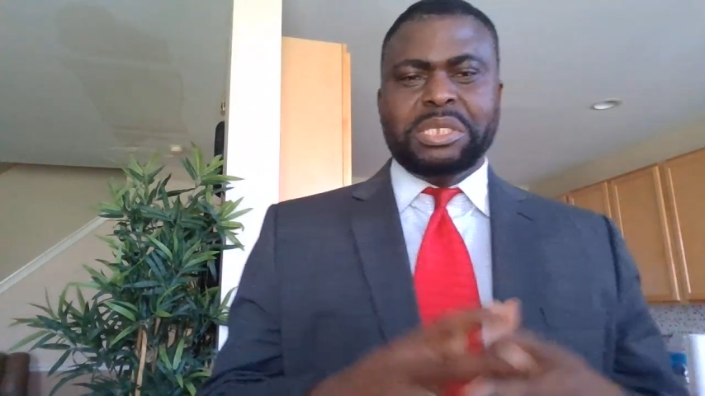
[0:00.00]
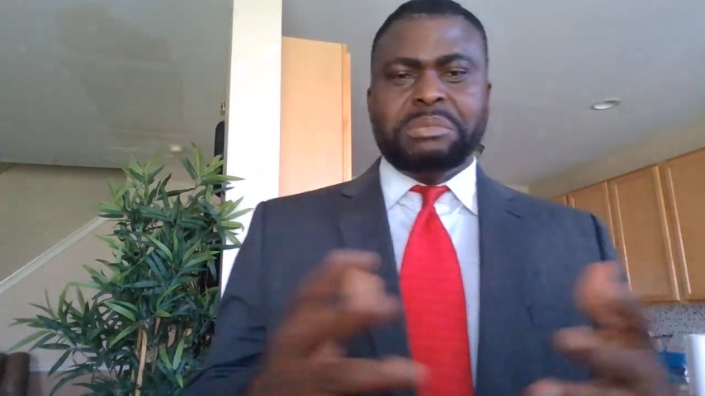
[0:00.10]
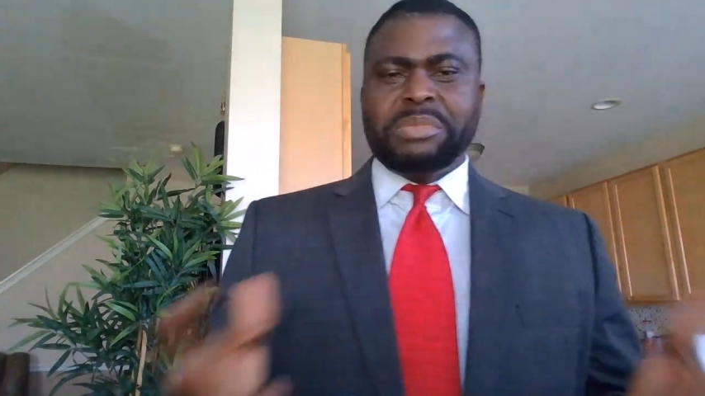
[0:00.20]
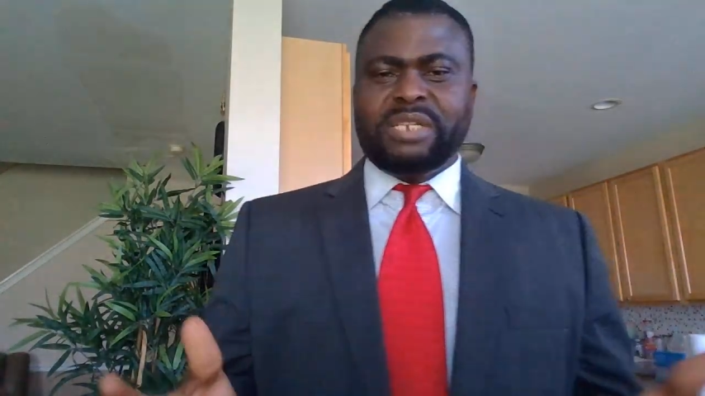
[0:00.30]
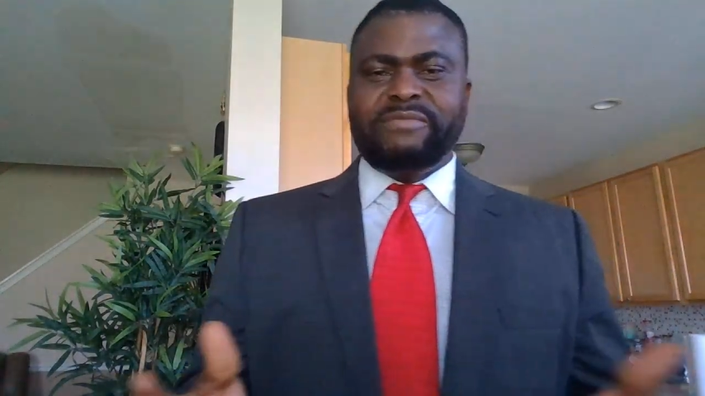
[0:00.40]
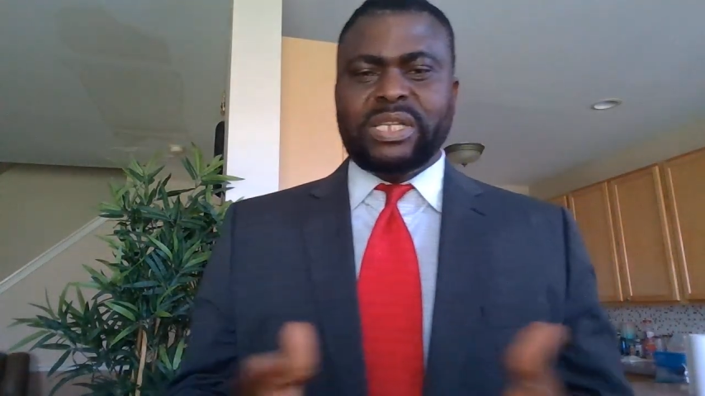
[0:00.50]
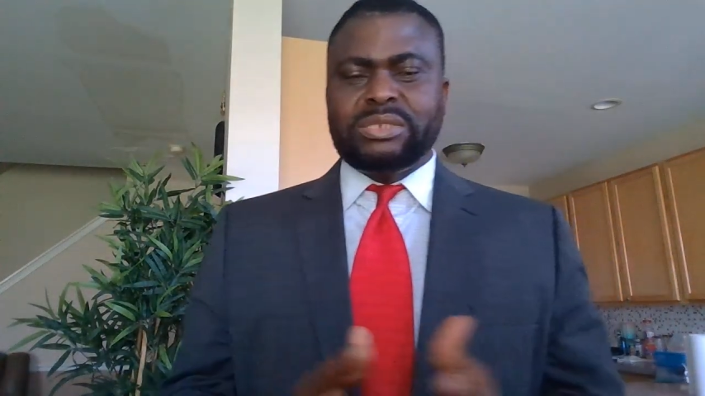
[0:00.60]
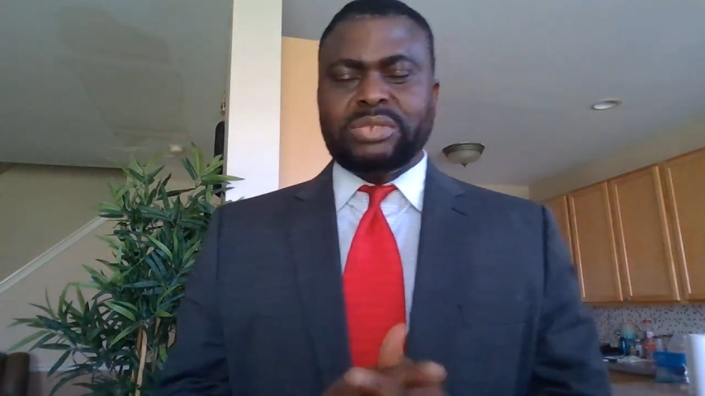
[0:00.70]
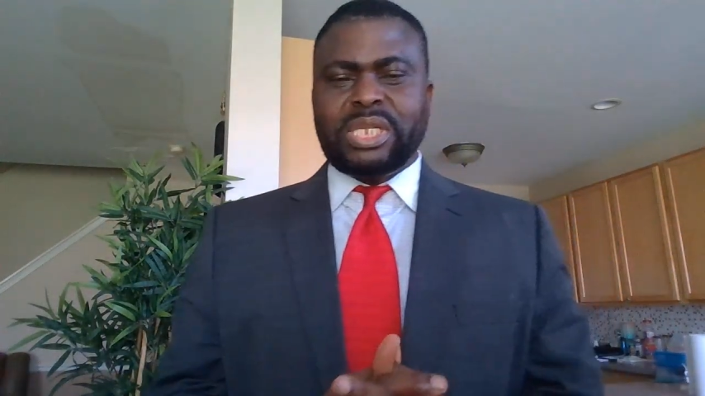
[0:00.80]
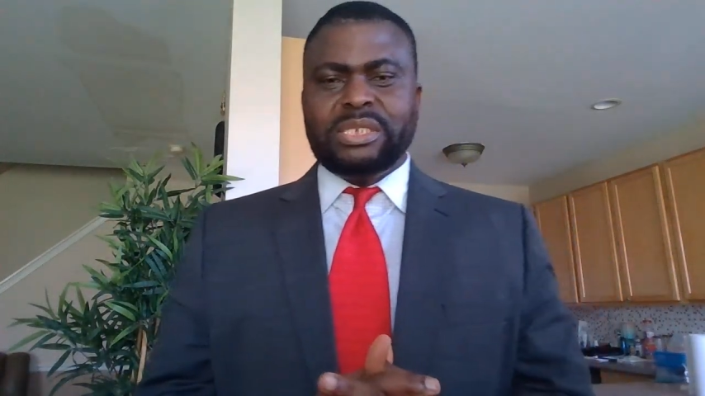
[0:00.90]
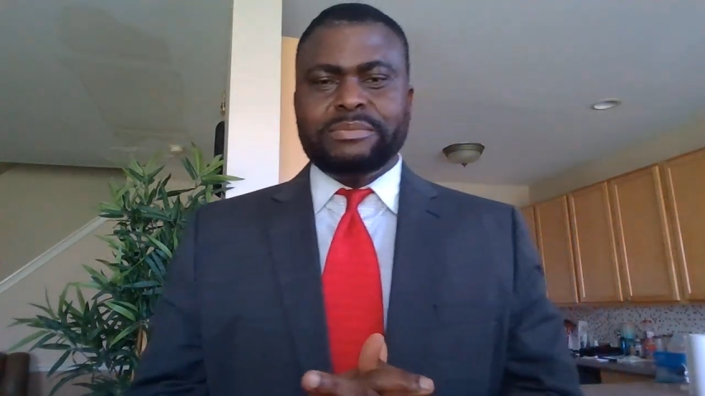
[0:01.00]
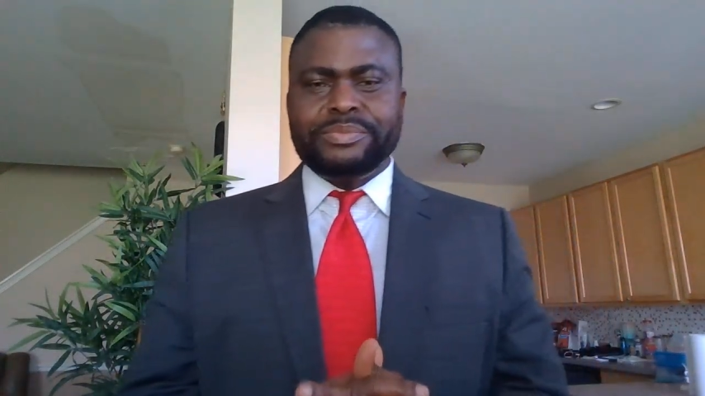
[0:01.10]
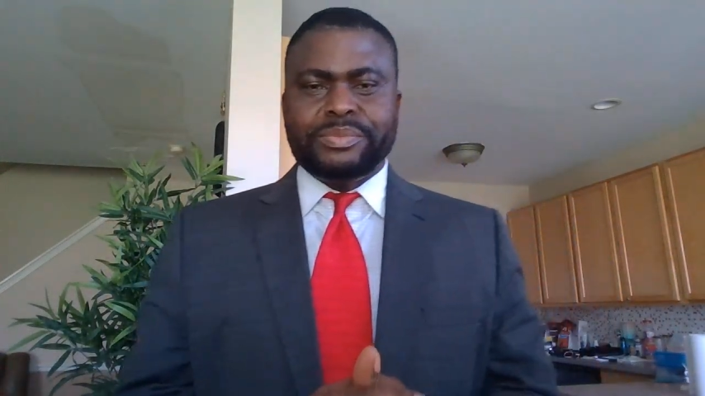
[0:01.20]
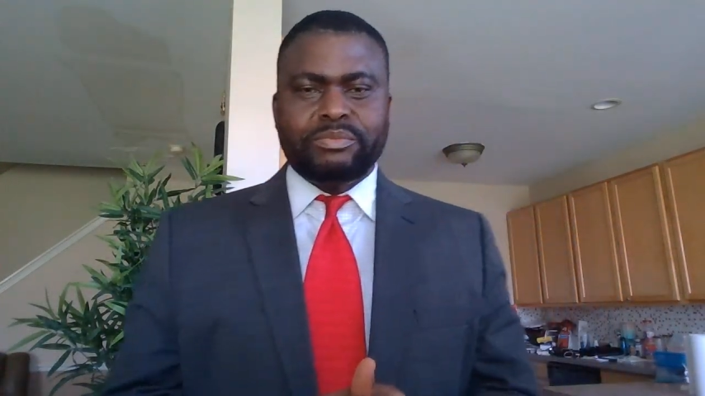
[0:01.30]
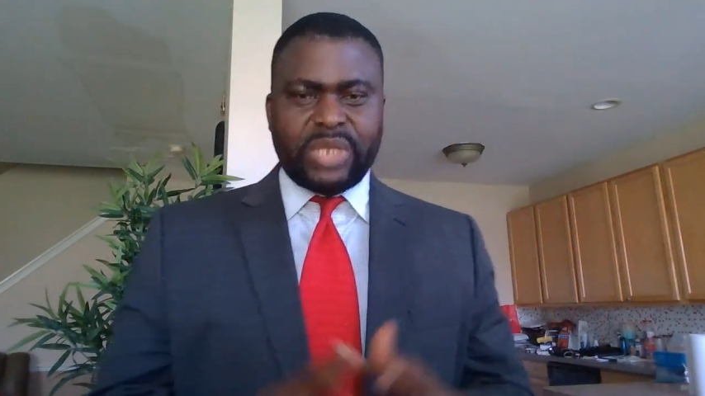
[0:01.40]
But eventually,
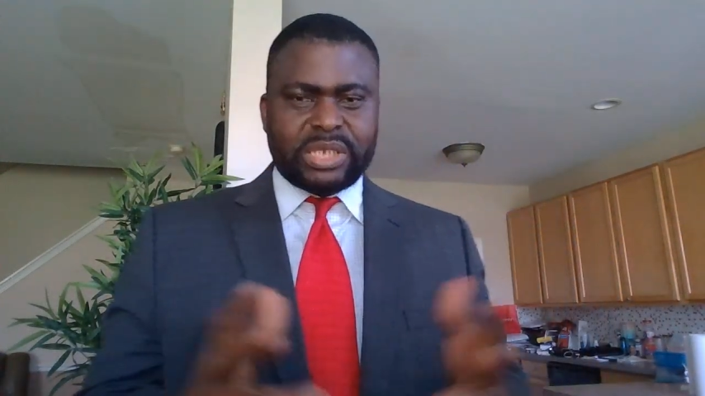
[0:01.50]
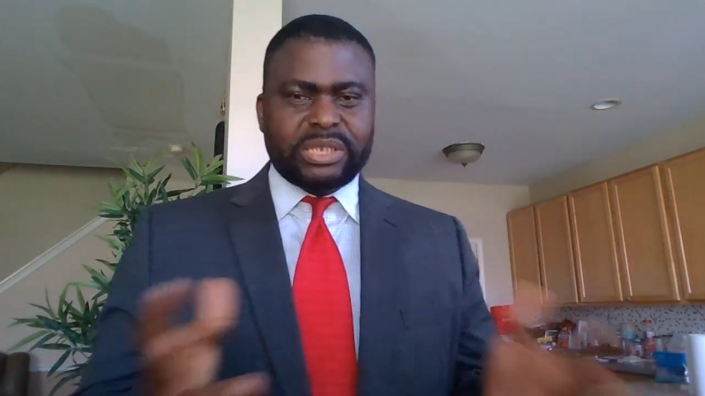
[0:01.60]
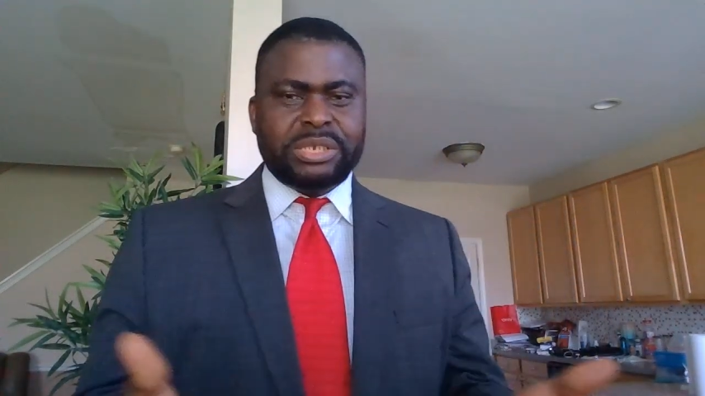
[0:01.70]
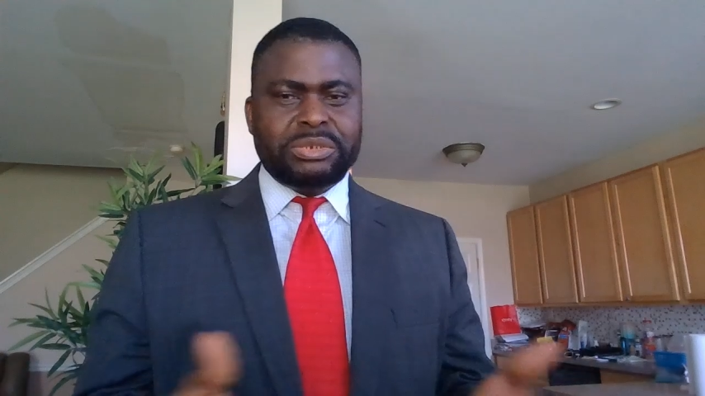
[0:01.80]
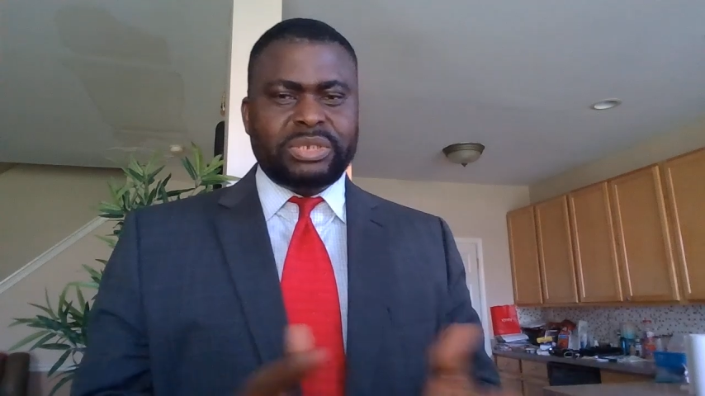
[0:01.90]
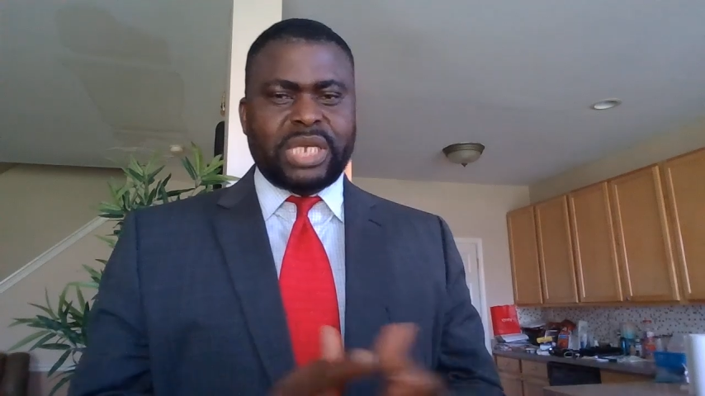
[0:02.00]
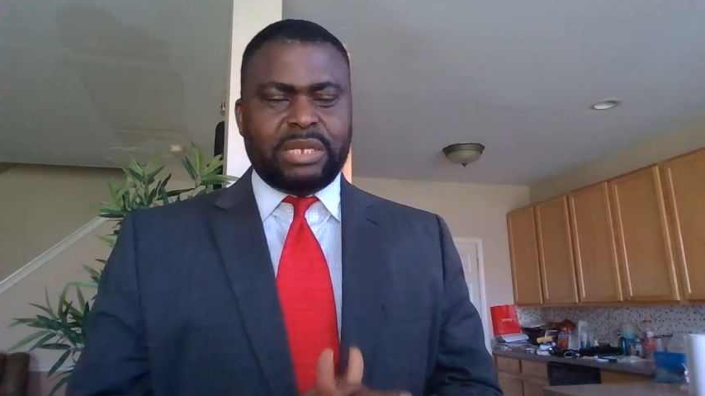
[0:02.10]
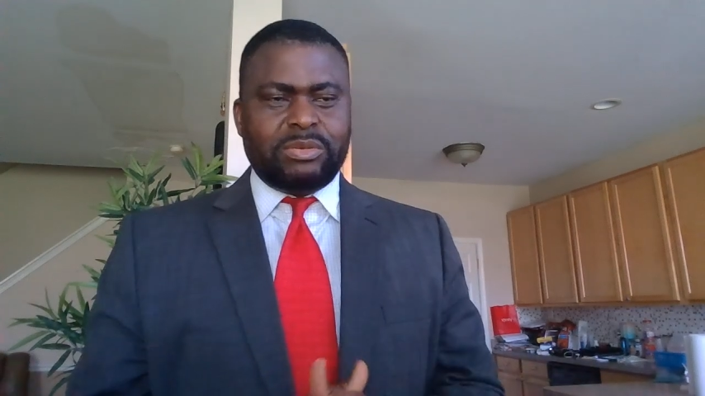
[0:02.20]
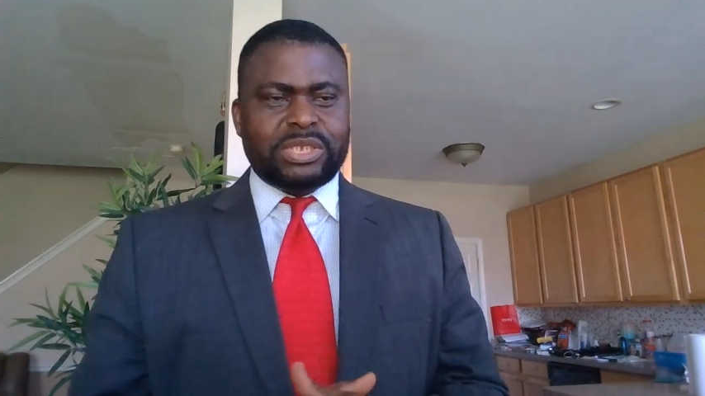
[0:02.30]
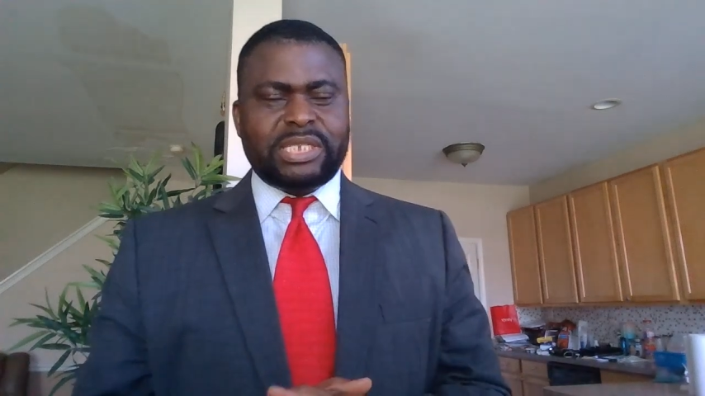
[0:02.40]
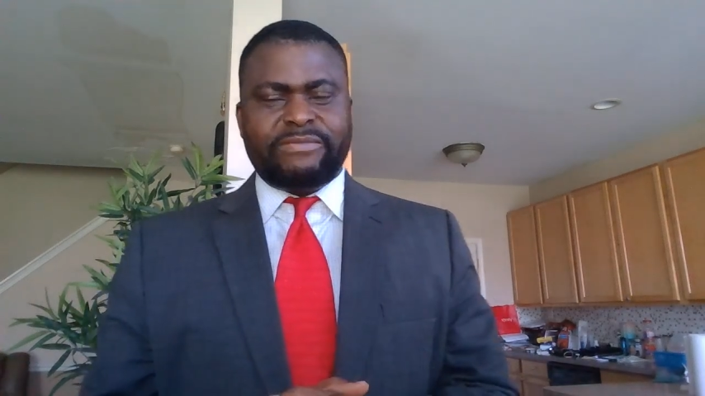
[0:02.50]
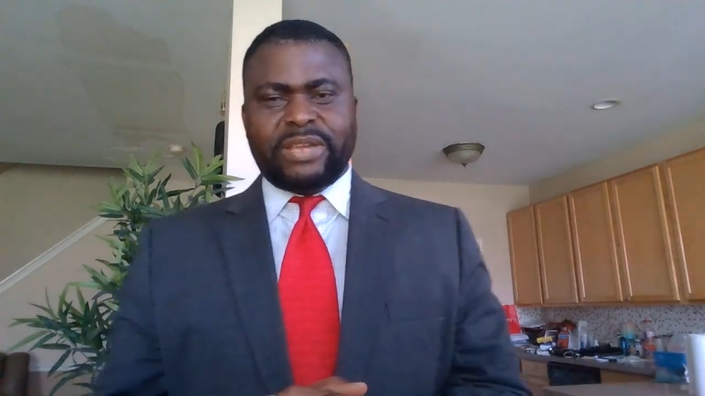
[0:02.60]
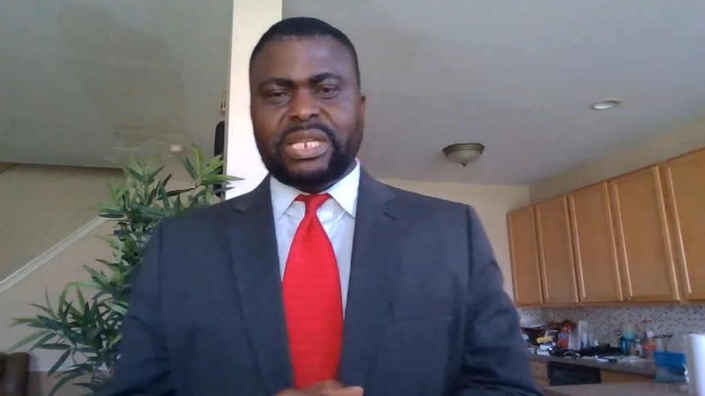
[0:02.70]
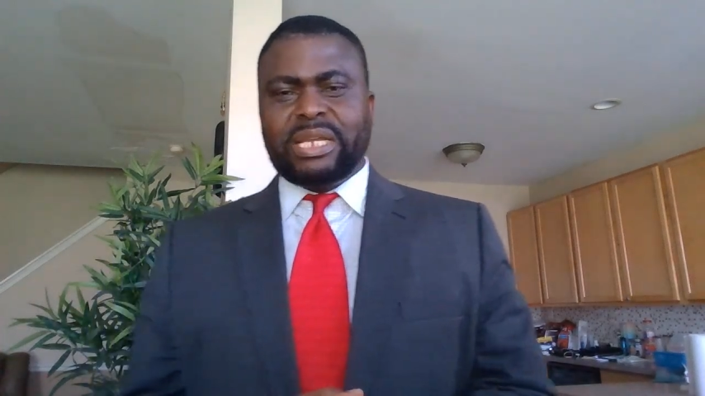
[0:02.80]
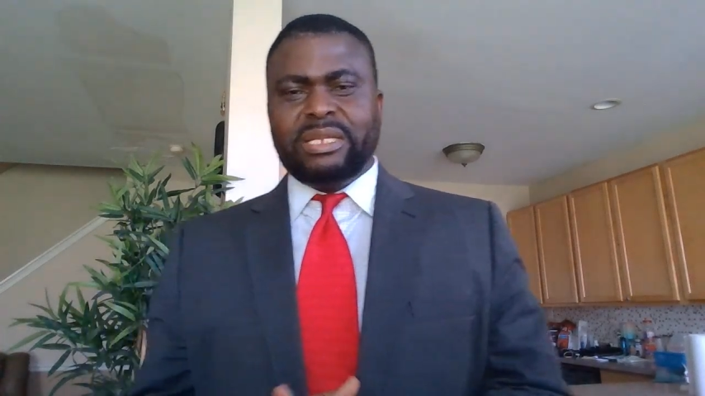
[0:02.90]
they still knew that he was their
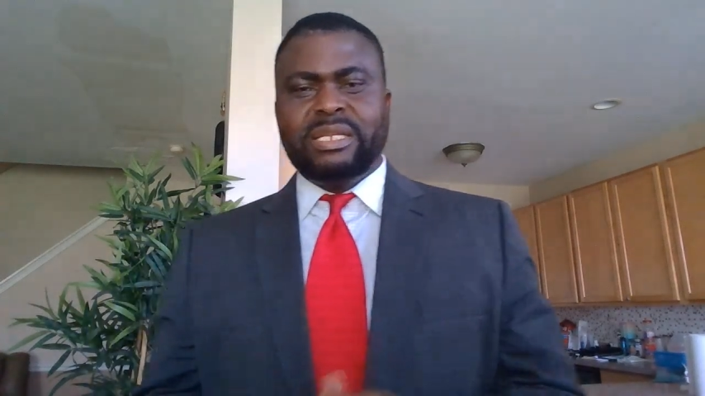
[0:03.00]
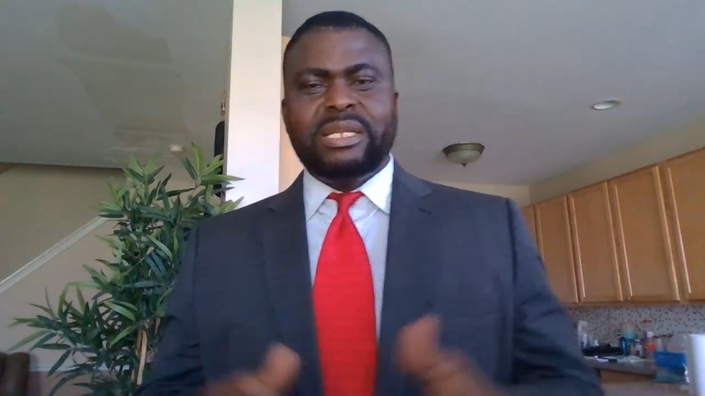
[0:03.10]
father,